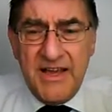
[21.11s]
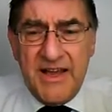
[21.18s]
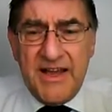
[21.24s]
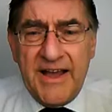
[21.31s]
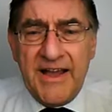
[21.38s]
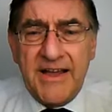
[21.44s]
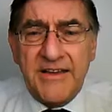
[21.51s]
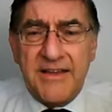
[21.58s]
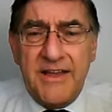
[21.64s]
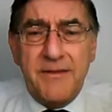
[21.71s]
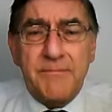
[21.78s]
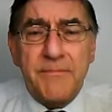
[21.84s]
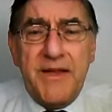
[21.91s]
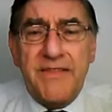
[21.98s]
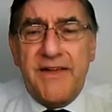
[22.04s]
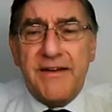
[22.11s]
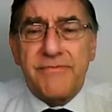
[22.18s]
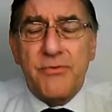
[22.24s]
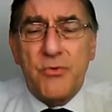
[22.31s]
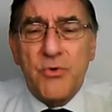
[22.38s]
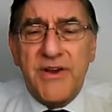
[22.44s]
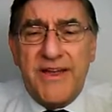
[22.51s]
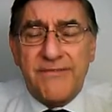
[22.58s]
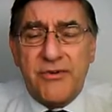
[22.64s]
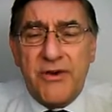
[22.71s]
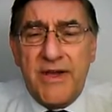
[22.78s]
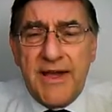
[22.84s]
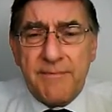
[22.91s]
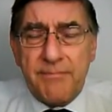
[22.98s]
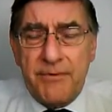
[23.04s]
and it may therefore never
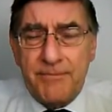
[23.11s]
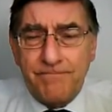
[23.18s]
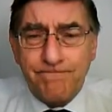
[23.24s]
happen.